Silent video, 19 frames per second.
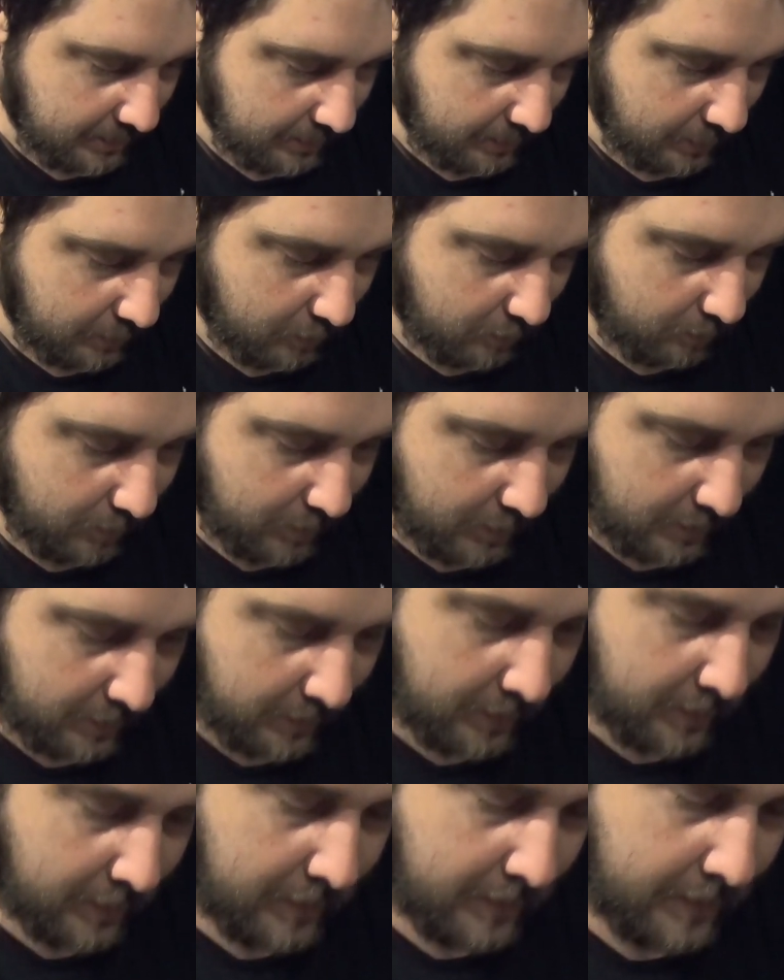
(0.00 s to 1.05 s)
lobe.
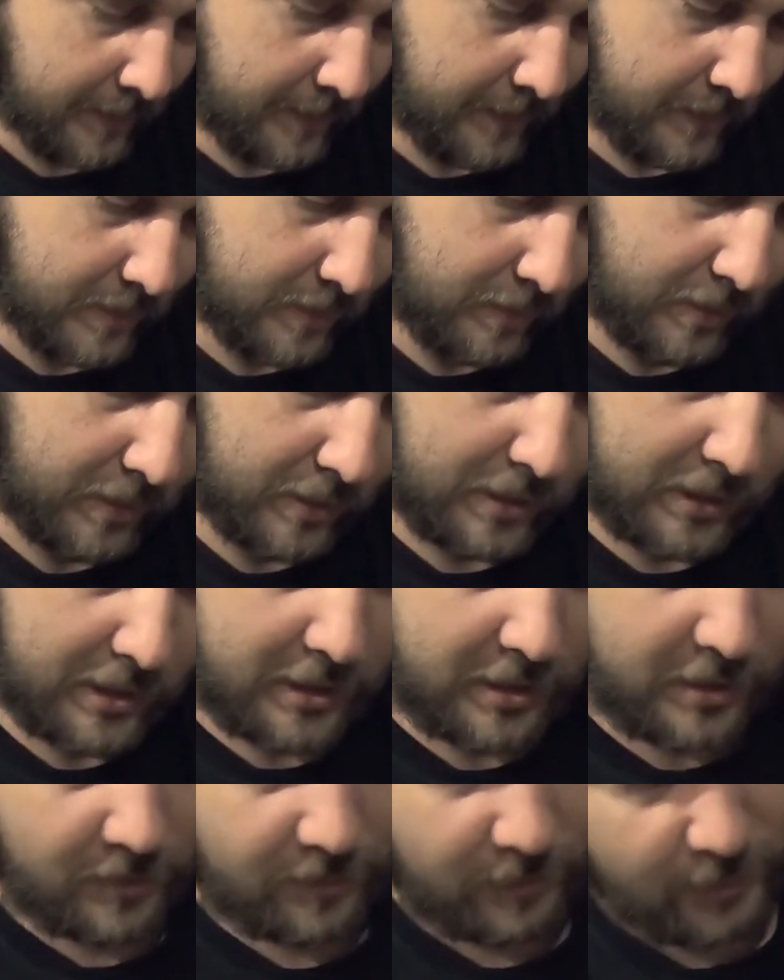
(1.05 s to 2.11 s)
So we're going to
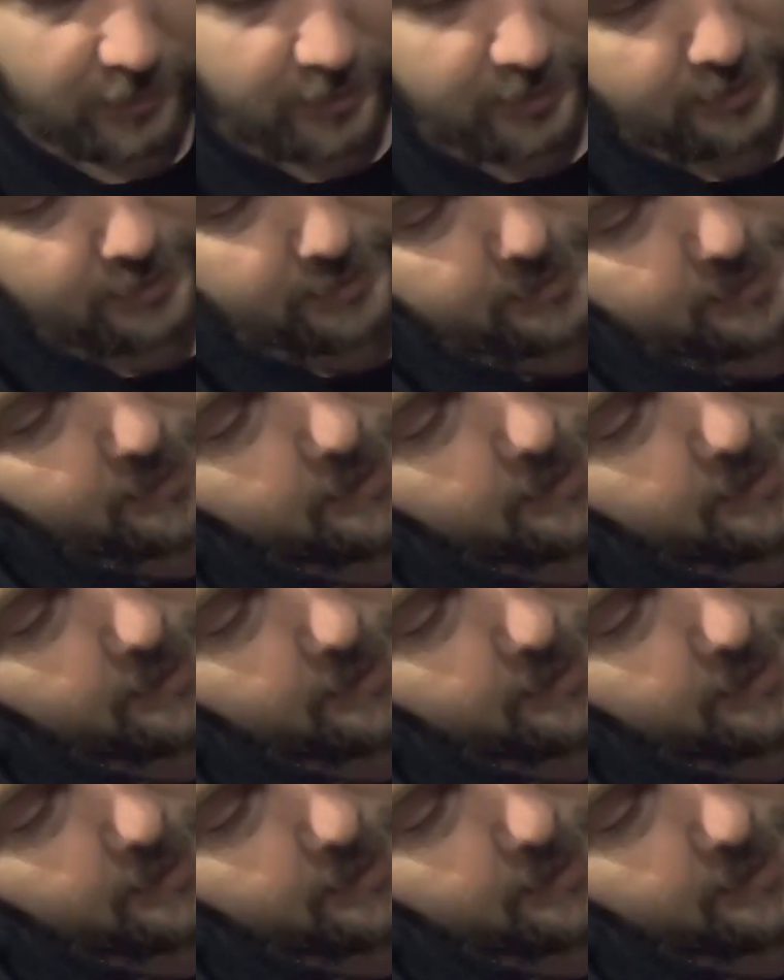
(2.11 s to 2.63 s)
get the rocker.